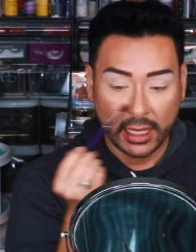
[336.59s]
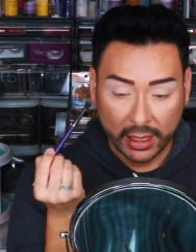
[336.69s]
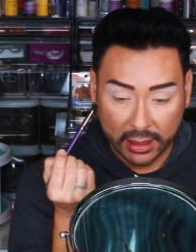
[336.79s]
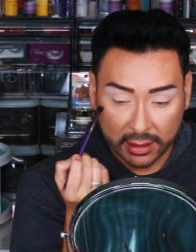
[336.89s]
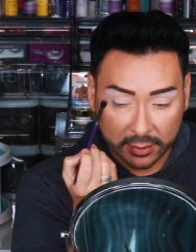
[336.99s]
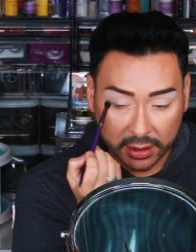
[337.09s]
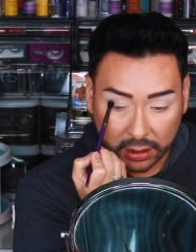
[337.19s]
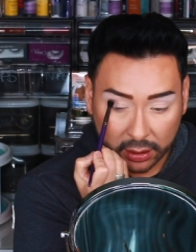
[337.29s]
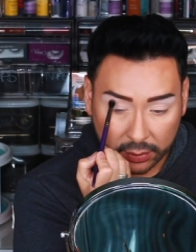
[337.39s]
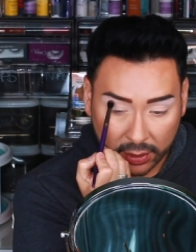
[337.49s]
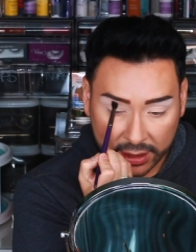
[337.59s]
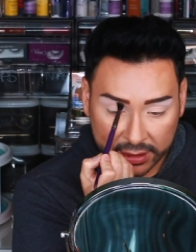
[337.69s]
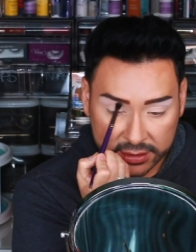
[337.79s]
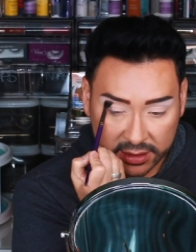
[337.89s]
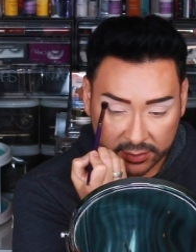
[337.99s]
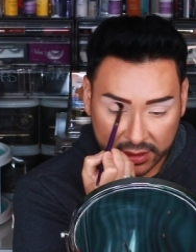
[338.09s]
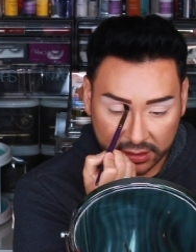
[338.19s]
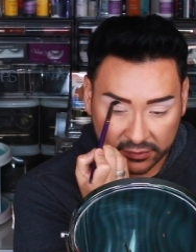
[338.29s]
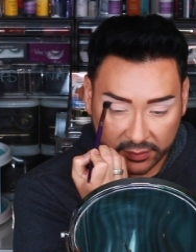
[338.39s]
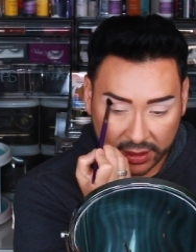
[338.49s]
and I'm gonna go right into the
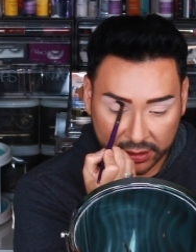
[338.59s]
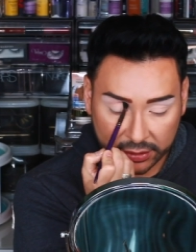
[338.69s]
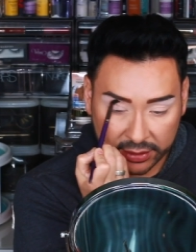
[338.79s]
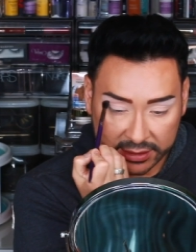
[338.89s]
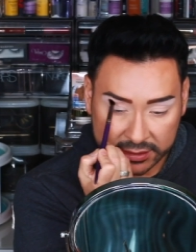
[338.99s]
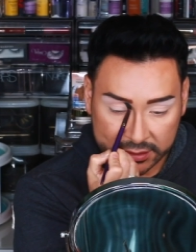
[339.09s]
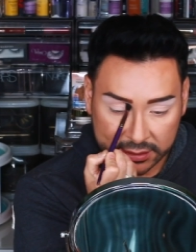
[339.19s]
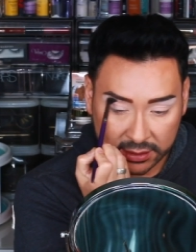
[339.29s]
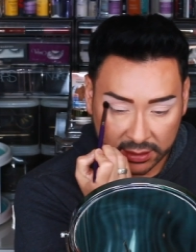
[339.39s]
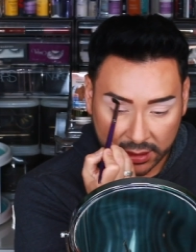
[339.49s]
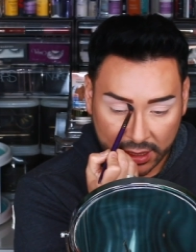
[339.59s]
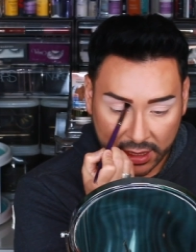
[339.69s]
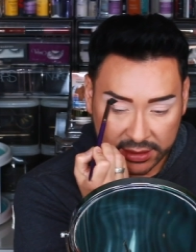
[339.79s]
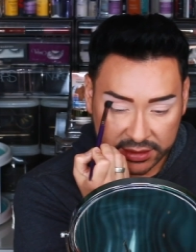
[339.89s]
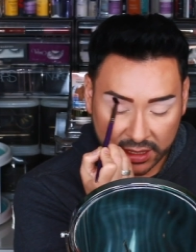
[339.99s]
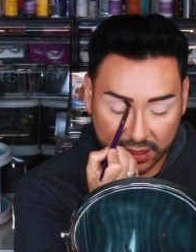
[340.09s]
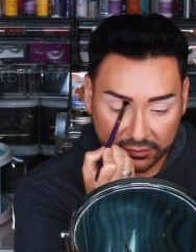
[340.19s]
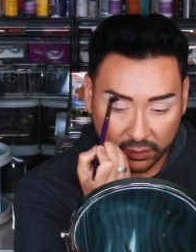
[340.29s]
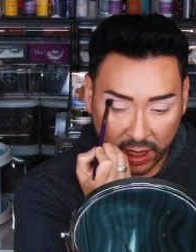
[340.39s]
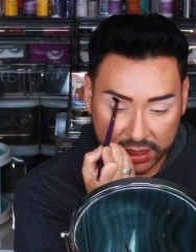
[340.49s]
middle of my crease and just kind
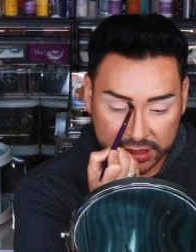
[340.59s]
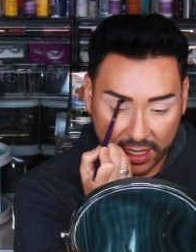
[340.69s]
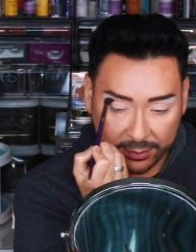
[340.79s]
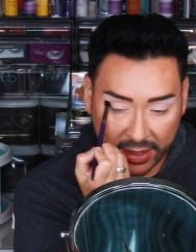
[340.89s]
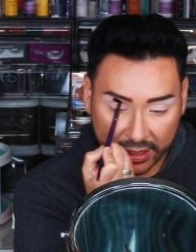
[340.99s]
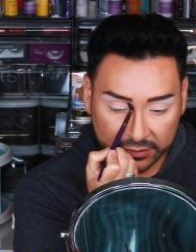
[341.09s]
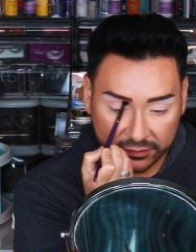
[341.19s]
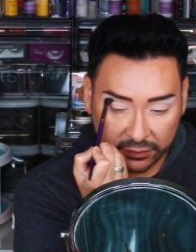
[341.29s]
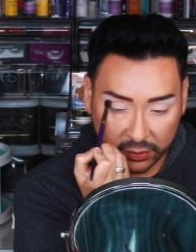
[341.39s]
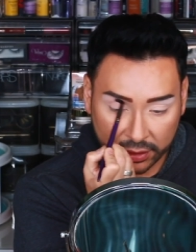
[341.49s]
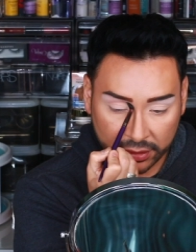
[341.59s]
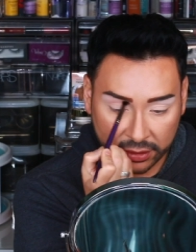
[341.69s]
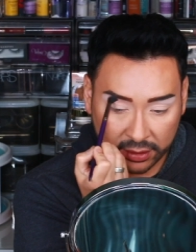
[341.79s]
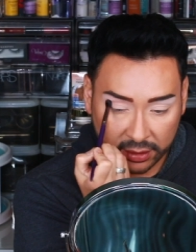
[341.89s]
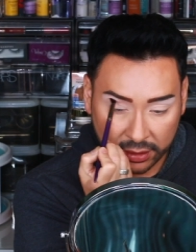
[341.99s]
of wash that back and forth,